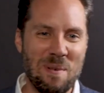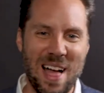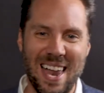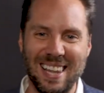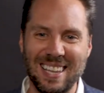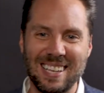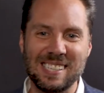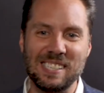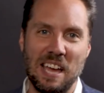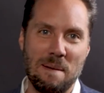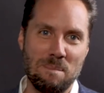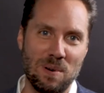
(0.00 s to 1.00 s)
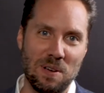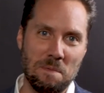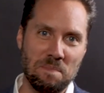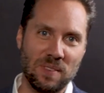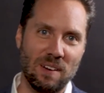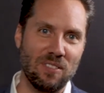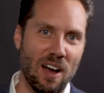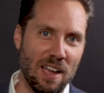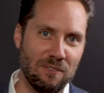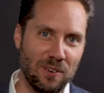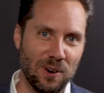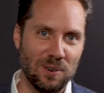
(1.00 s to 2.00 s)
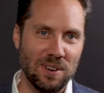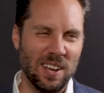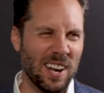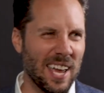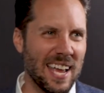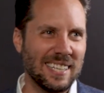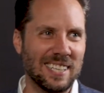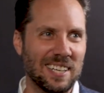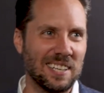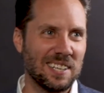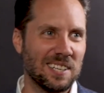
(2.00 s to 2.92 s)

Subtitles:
that little example of the iPhone, and I hate to